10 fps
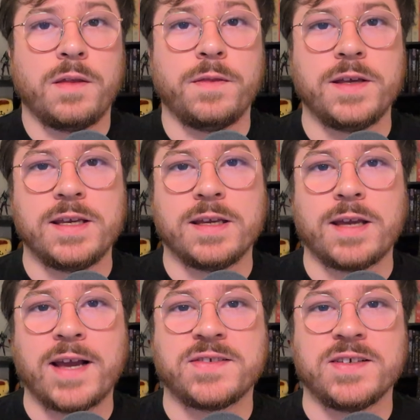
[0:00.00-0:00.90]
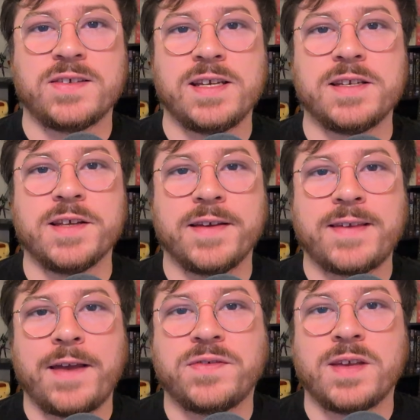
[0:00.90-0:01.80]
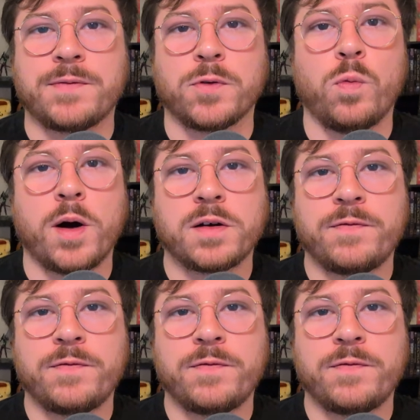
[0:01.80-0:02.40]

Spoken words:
The ICC does have several water